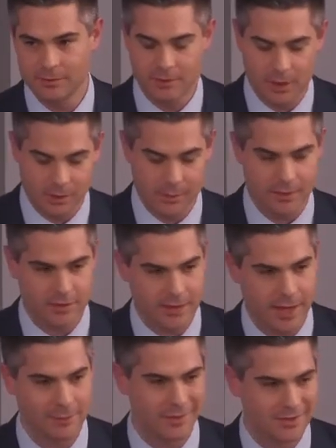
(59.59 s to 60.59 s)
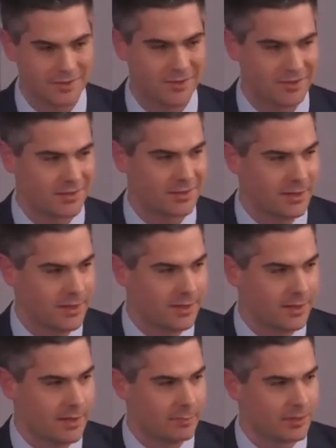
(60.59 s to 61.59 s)
talked about this topic, there's this
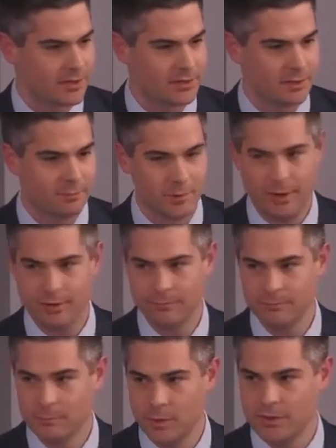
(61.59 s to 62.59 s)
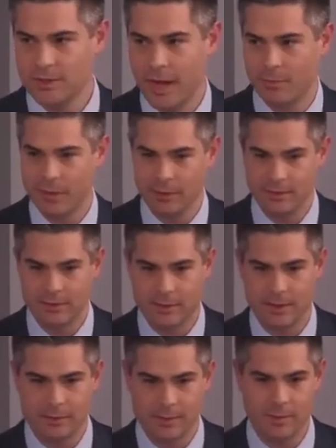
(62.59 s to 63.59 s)
implicit, well, what's an operating lease
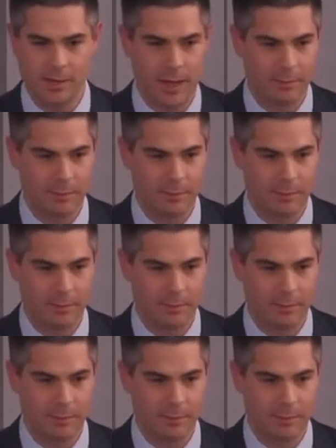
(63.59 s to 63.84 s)
today is going to be an